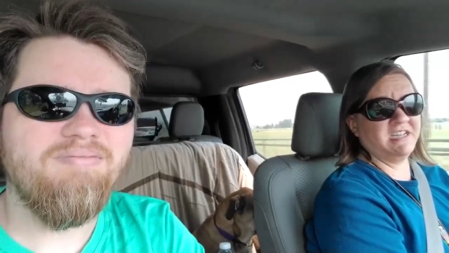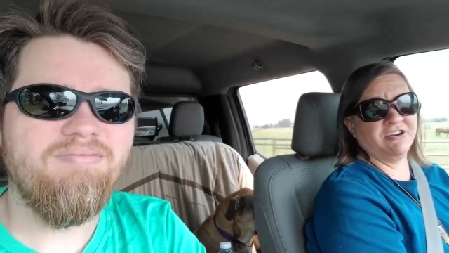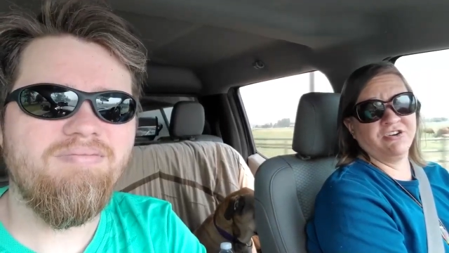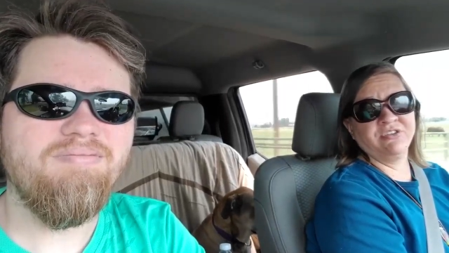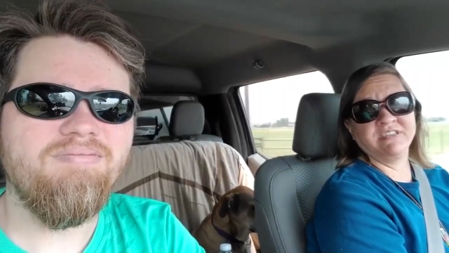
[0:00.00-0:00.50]
Speaker 1: here
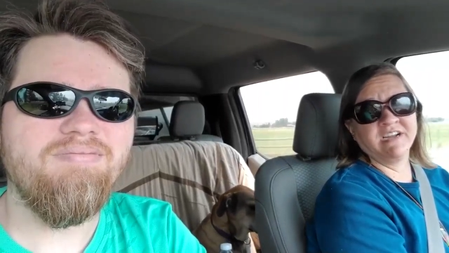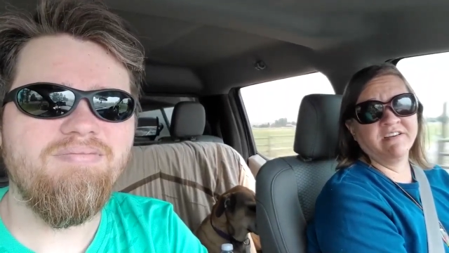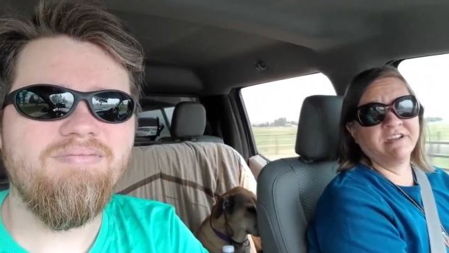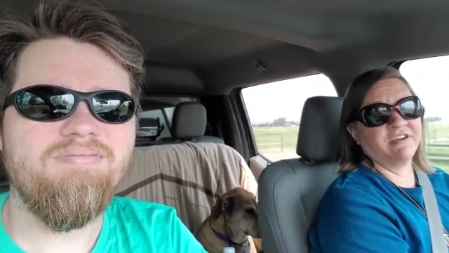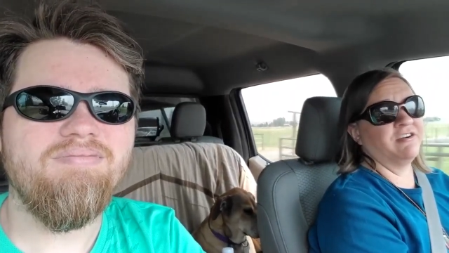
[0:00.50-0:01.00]
in this
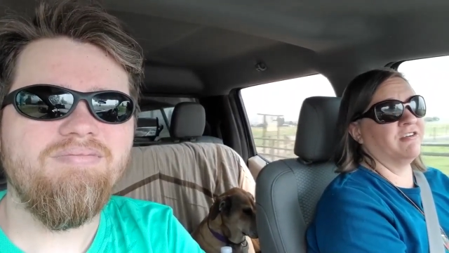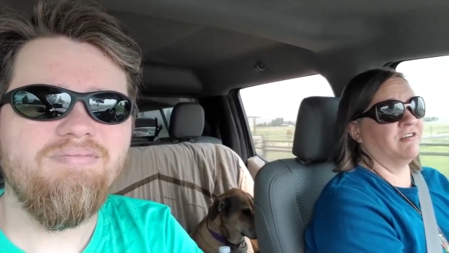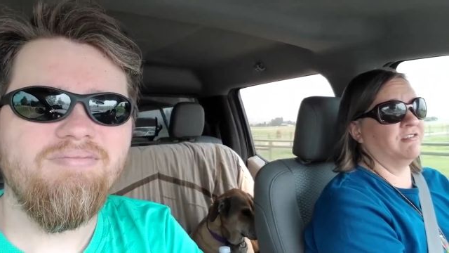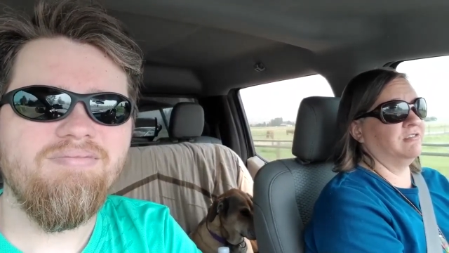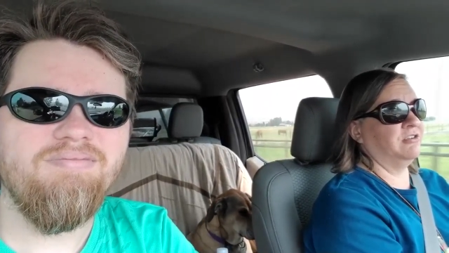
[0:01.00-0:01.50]
area
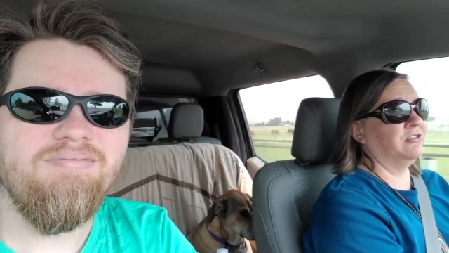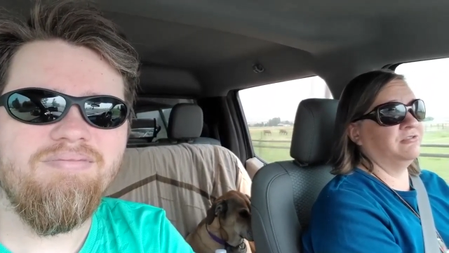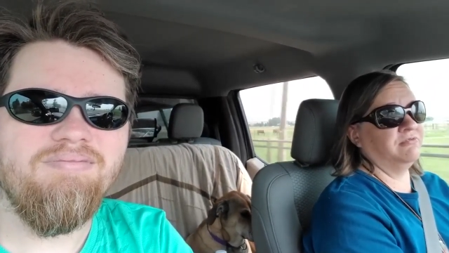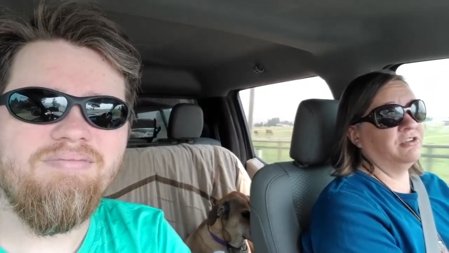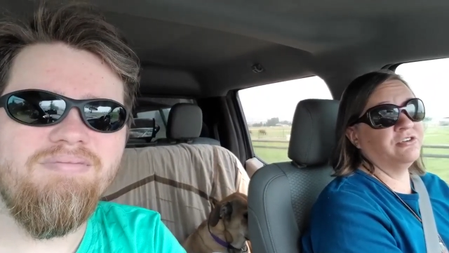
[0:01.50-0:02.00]
are
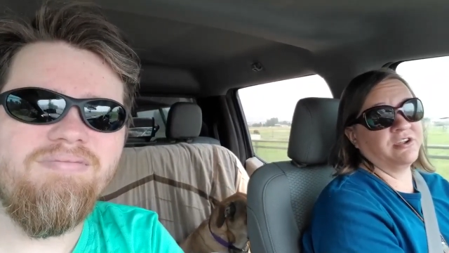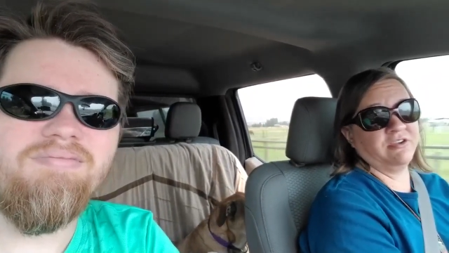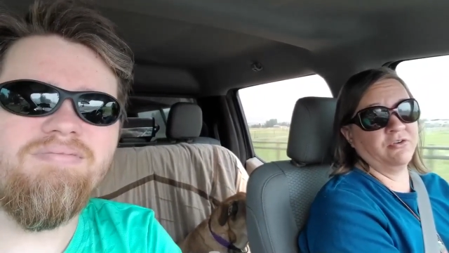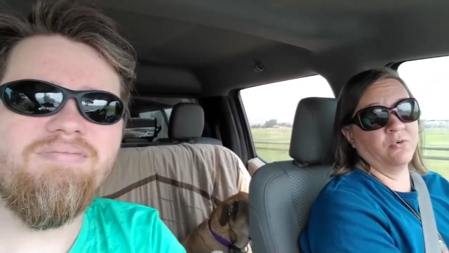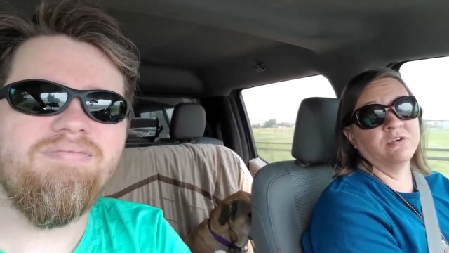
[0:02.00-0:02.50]
look
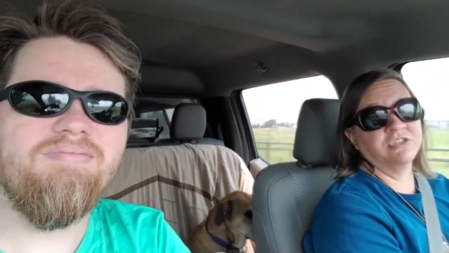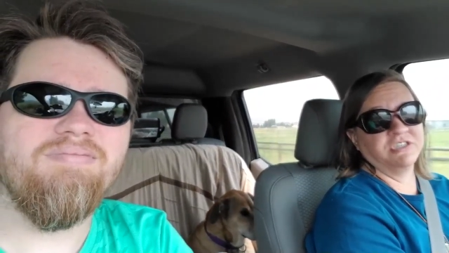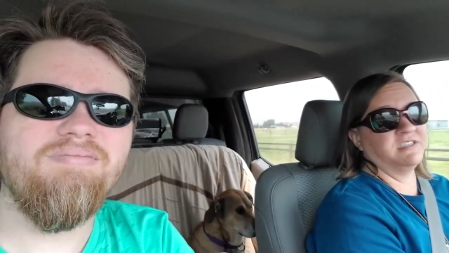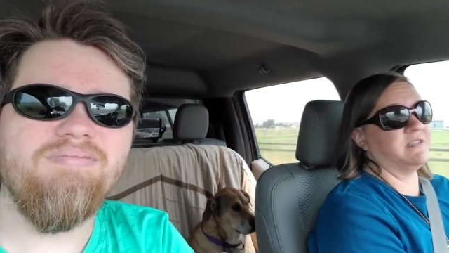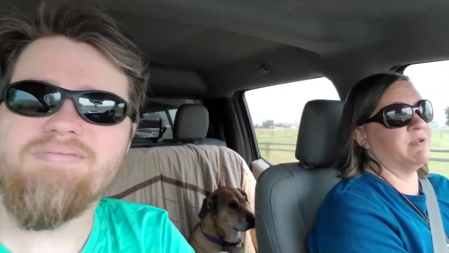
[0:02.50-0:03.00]

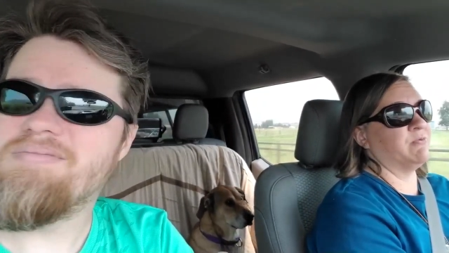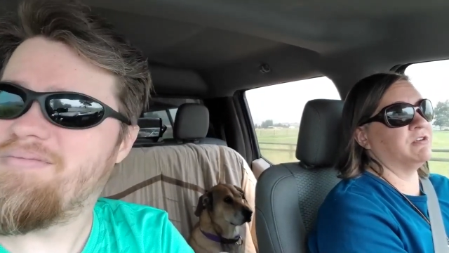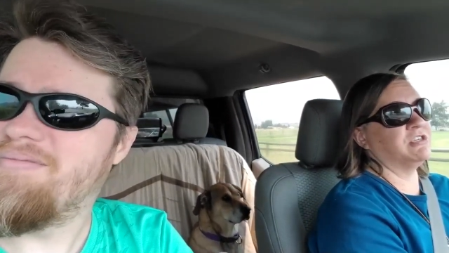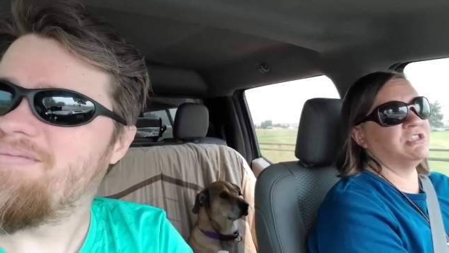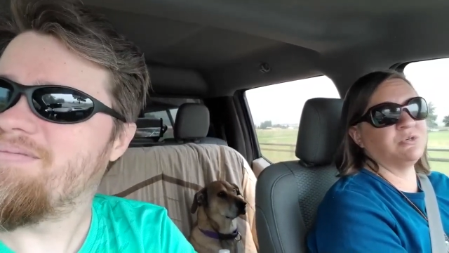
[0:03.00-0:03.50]
gorgeous. I mean, we're
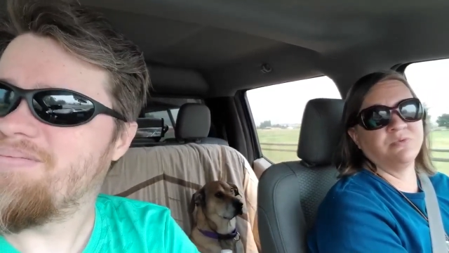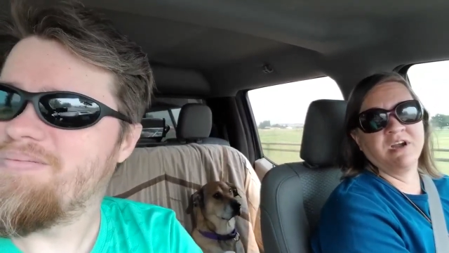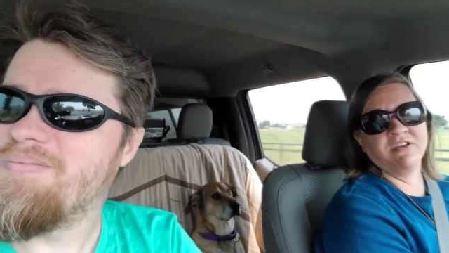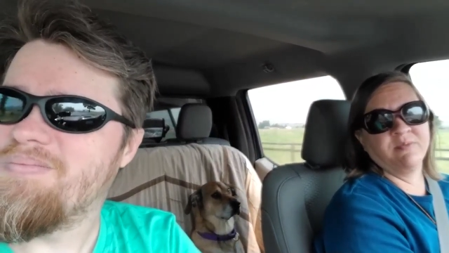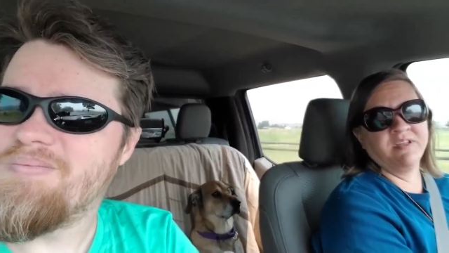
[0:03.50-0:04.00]
just
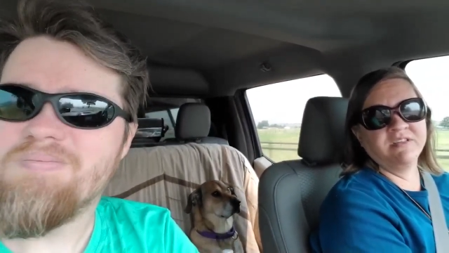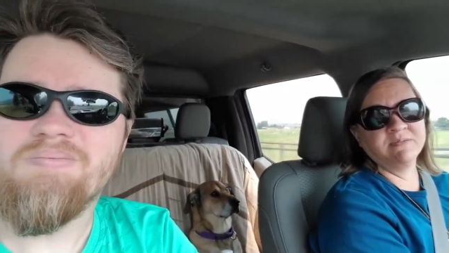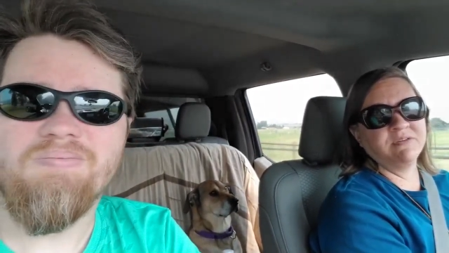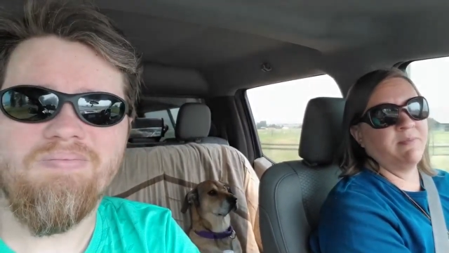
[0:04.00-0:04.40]
surrounded by these big